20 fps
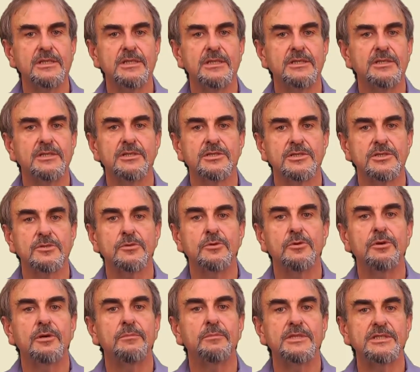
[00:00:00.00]
into the
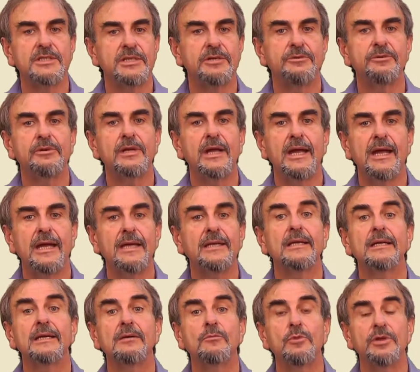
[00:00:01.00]
store and material
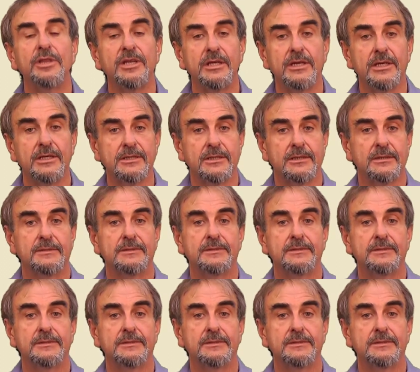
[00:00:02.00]
handling within it.